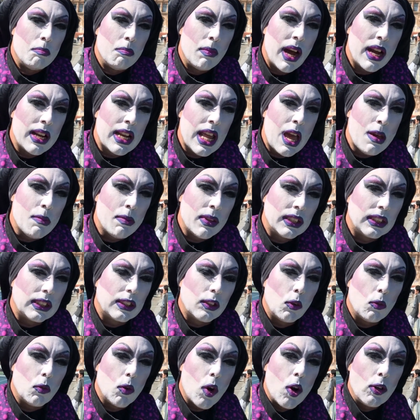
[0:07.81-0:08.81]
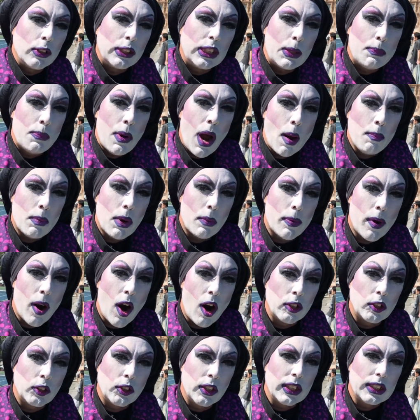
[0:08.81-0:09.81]
My name is Rosie Palmer
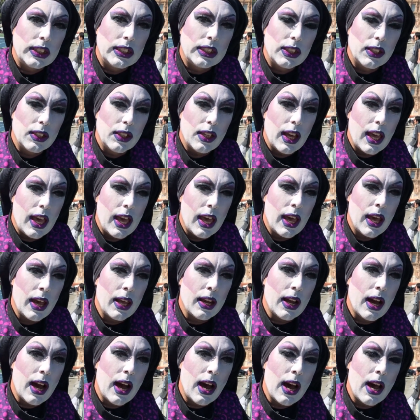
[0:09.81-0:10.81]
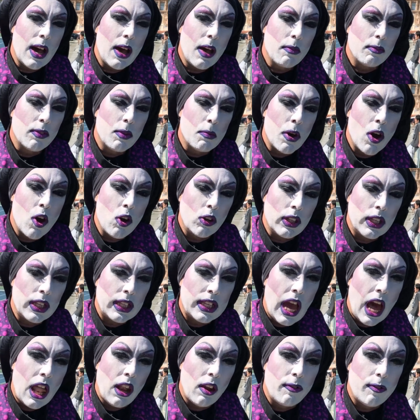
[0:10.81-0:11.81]
Partridge, and I'm from
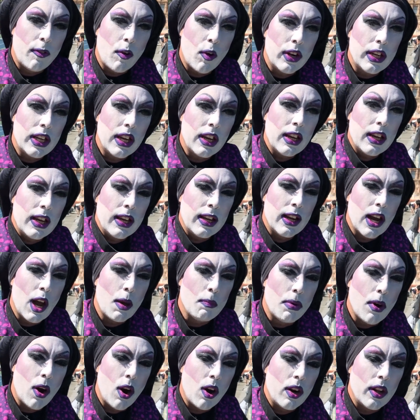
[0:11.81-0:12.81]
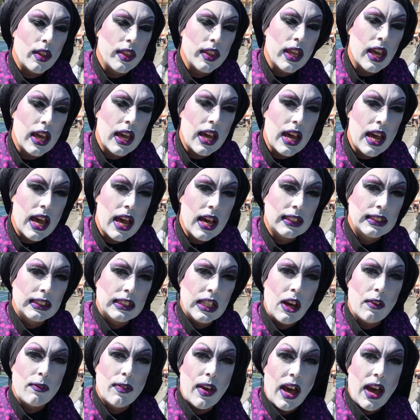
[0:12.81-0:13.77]
Oakland, California, and I'm part of the SF